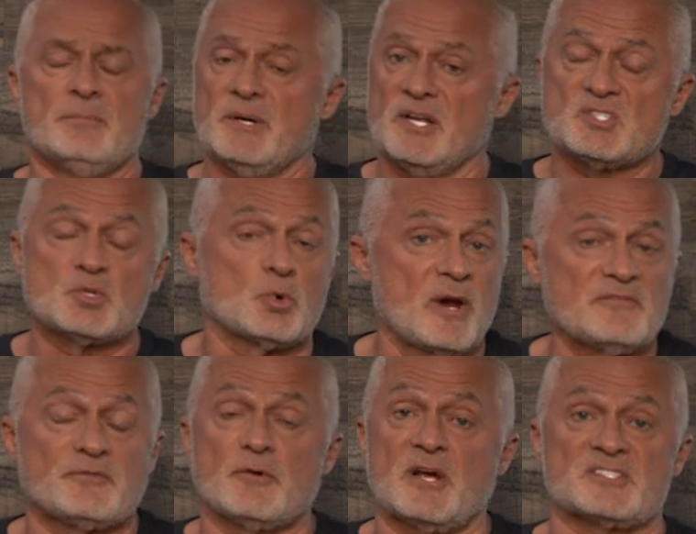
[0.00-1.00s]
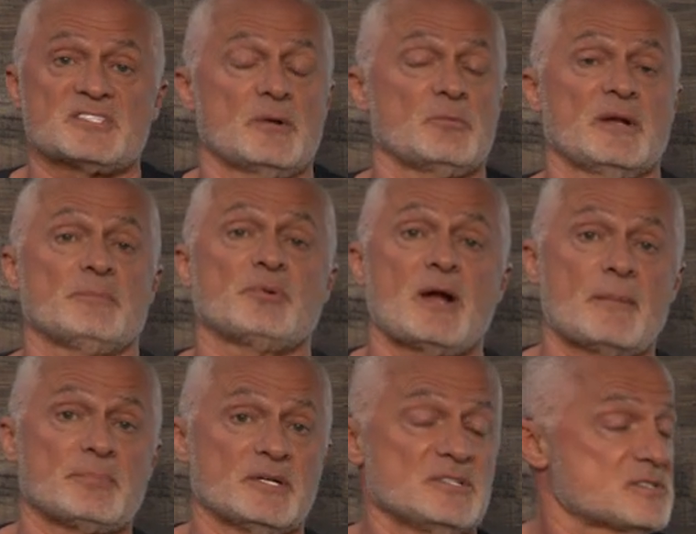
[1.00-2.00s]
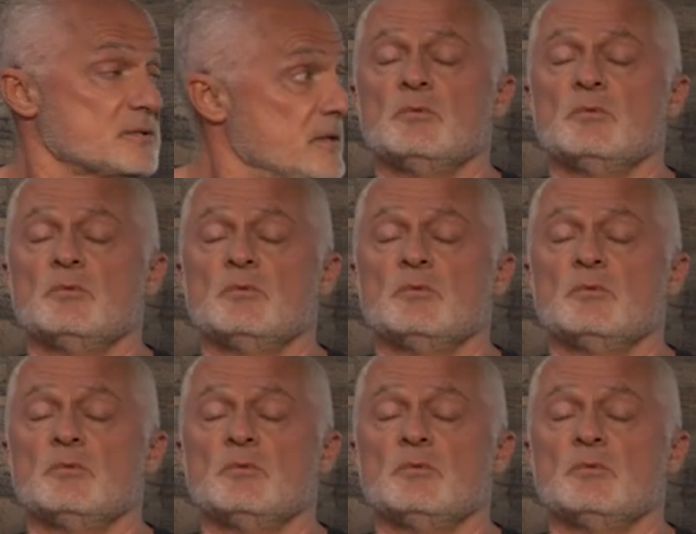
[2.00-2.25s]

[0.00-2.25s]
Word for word: but it's great for us that rent properties.